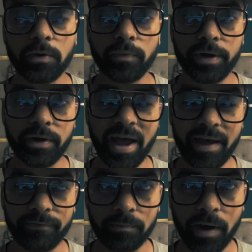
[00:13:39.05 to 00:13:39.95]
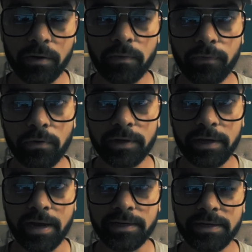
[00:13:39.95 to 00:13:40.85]
where you have your microphone
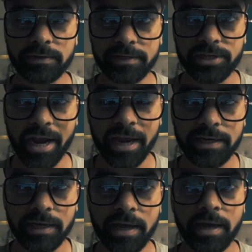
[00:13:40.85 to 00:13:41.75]
connected to the jacket